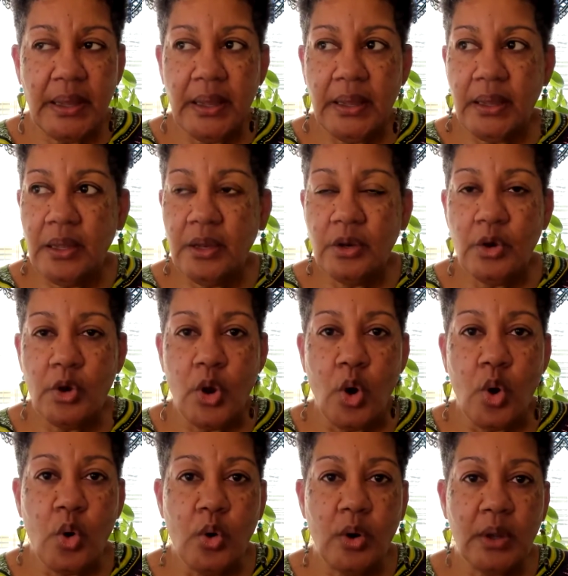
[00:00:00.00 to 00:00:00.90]
in
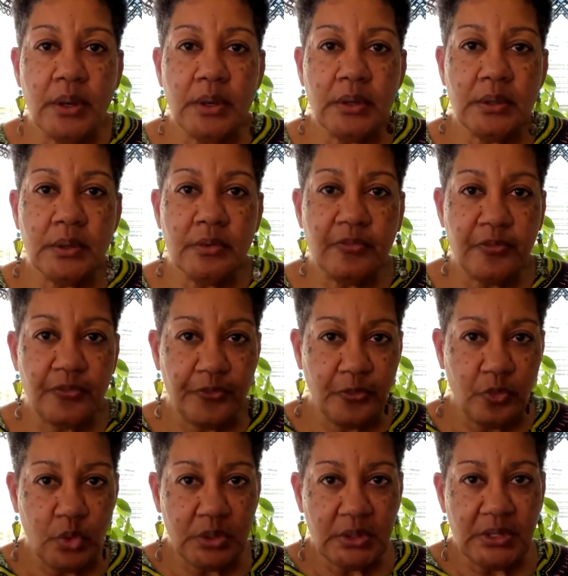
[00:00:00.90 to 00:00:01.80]
knowing
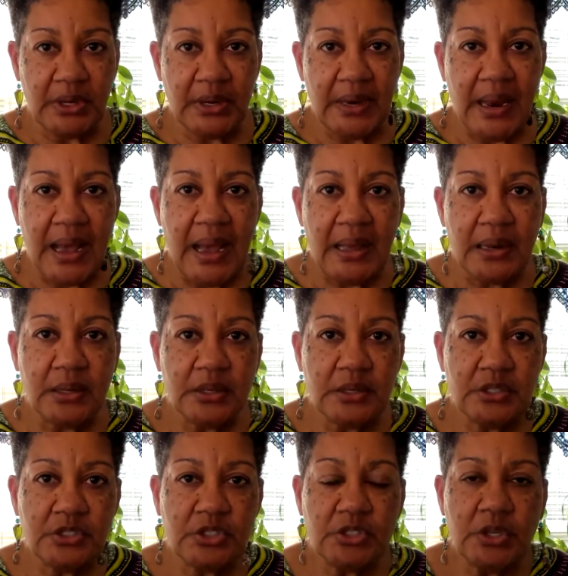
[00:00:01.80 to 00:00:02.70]
with the
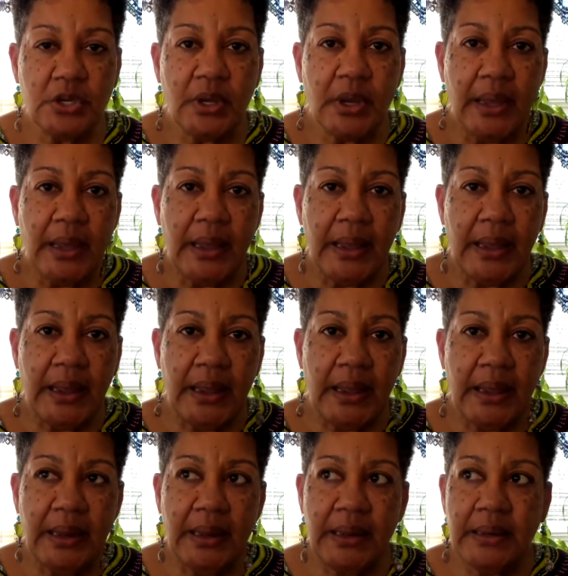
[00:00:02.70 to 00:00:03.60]
knowledge
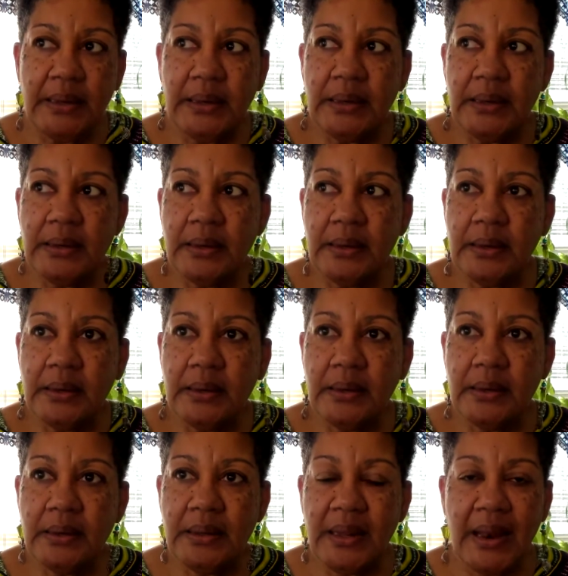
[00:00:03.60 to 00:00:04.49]
and
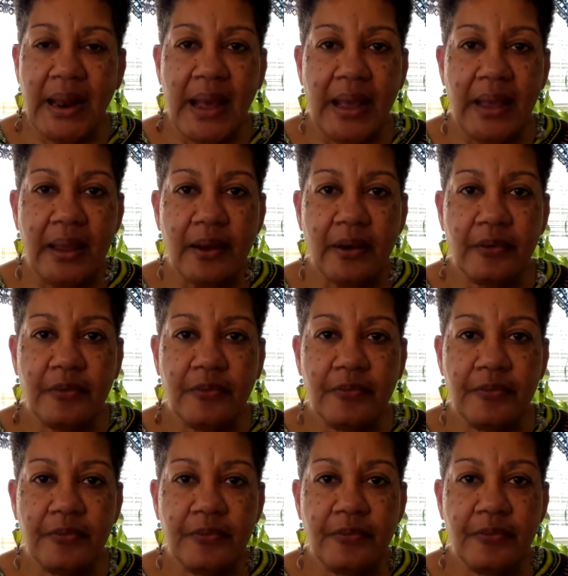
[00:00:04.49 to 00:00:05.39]
that I have
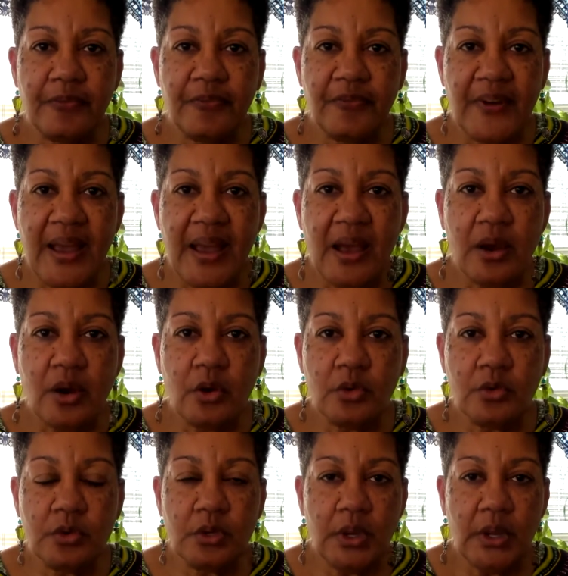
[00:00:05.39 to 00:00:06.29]

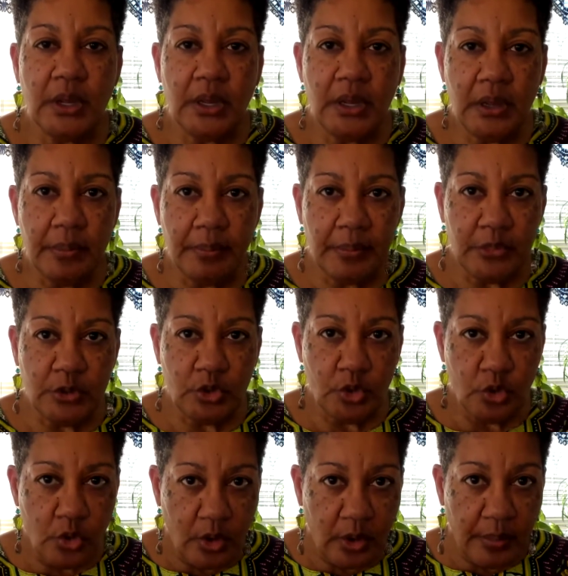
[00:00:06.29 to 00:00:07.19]
found in
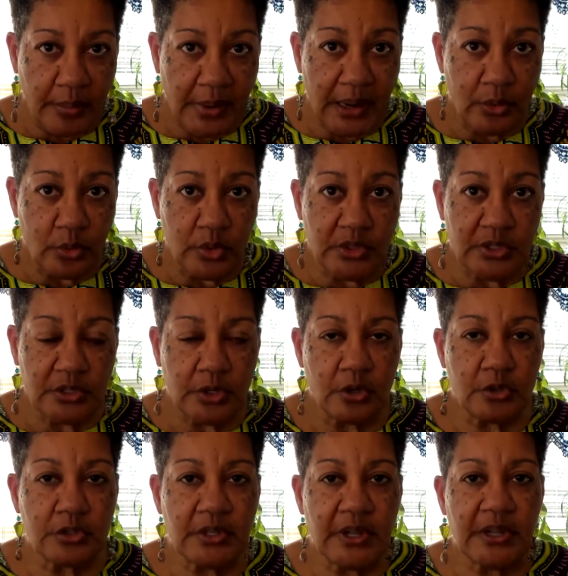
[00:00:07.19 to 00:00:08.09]
doing my
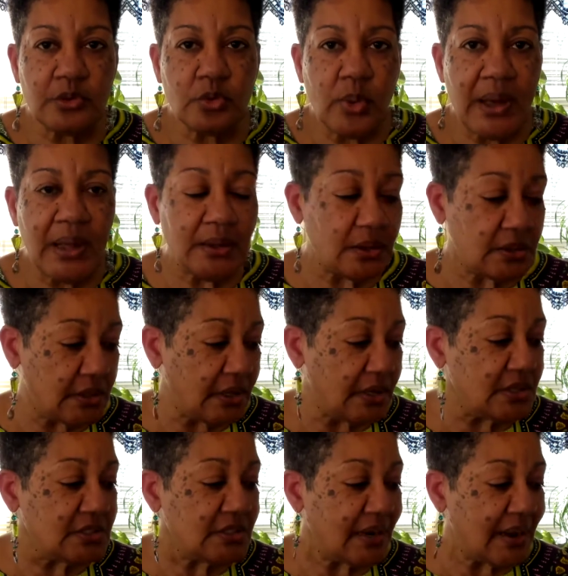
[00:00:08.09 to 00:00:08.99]
research. That's why the
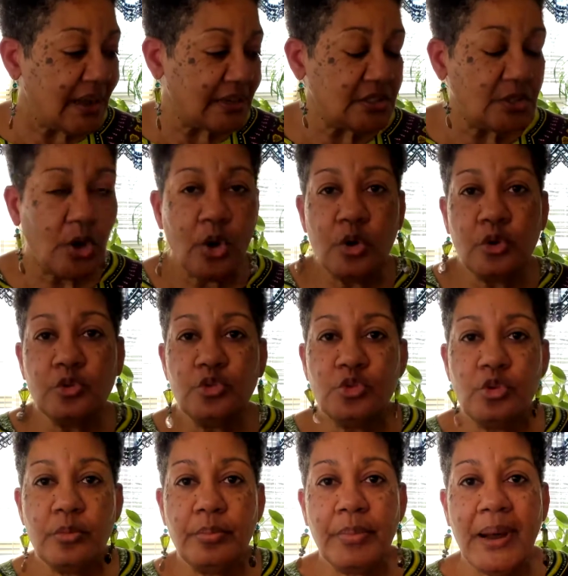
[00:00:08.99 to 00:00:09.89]
things that I told
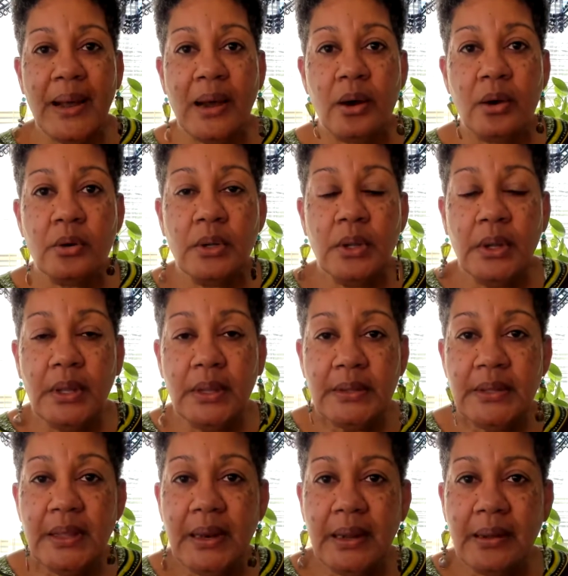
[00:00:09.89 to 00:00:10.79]
you about
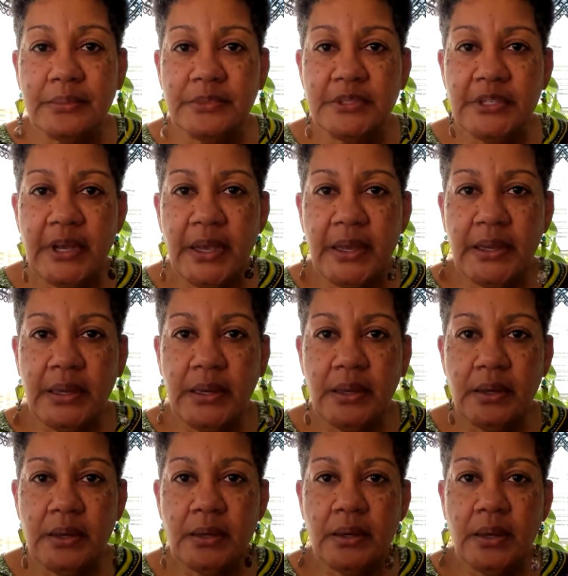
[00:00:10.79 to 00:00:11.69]
that I'm
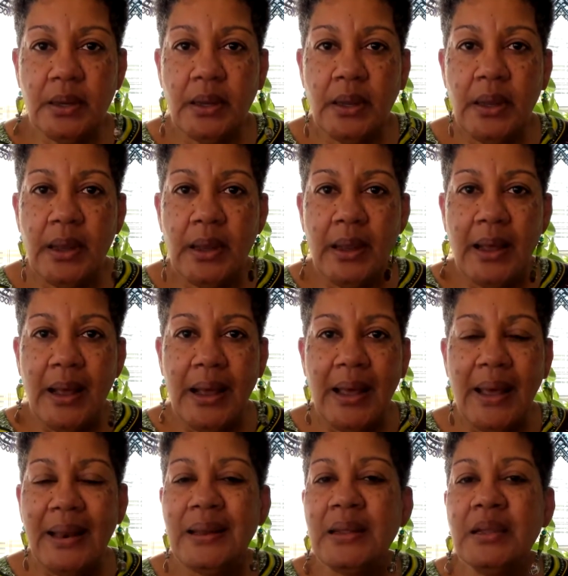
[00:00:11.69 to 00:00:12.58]
taking,
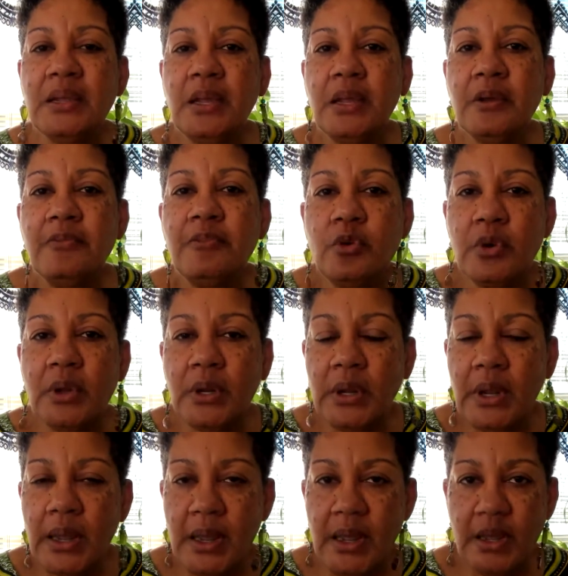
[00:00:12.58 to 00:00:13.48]
I didn't give you
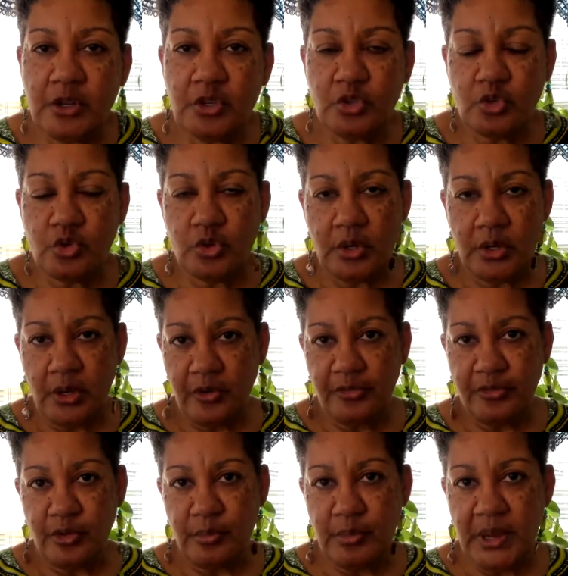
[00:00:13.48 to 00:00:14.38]
any extra
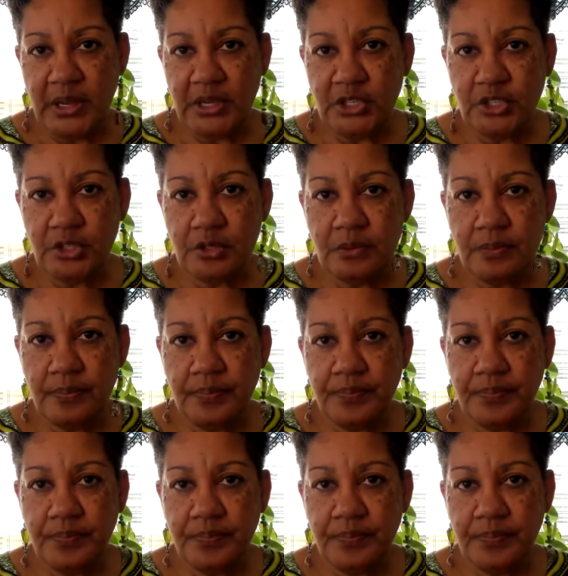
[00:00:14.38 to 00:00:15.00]
information.